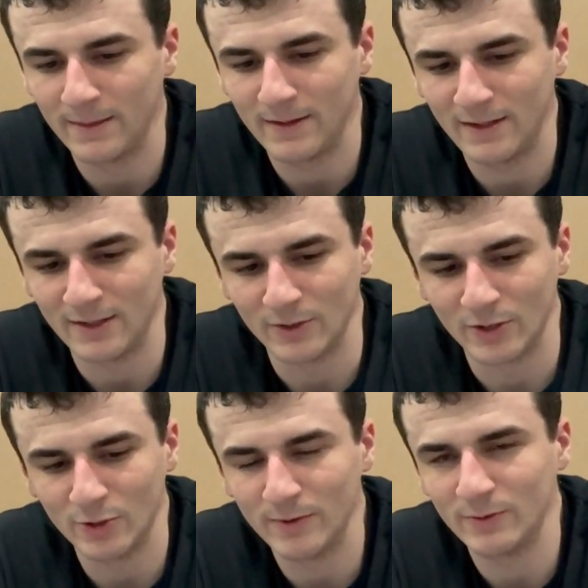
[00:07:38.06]
know,
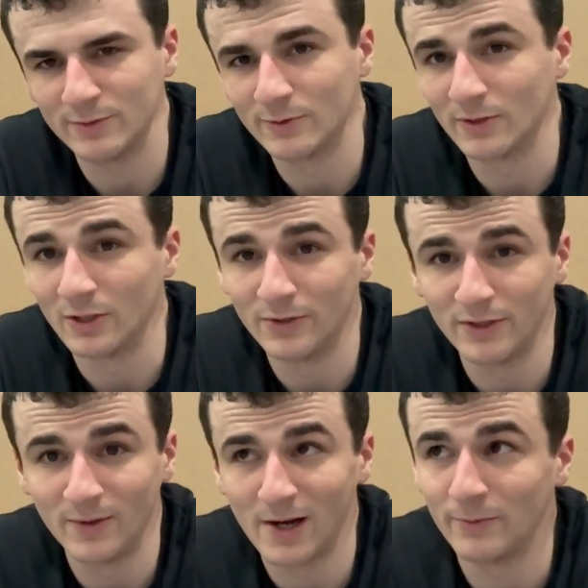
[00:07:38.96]
Kobe was more low to the
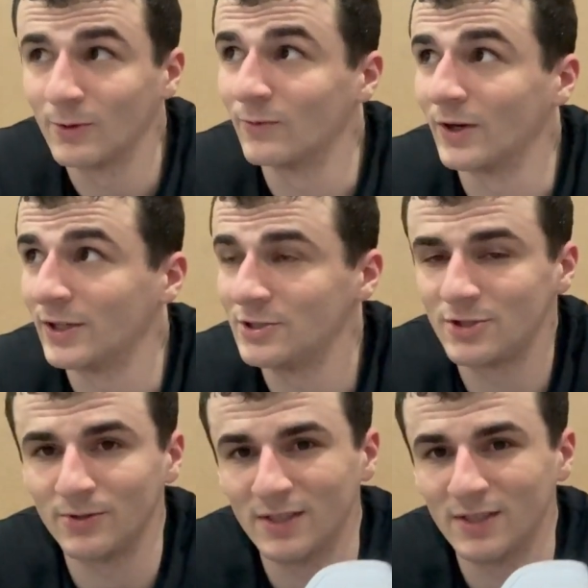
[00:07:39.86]
ground, more running shoe.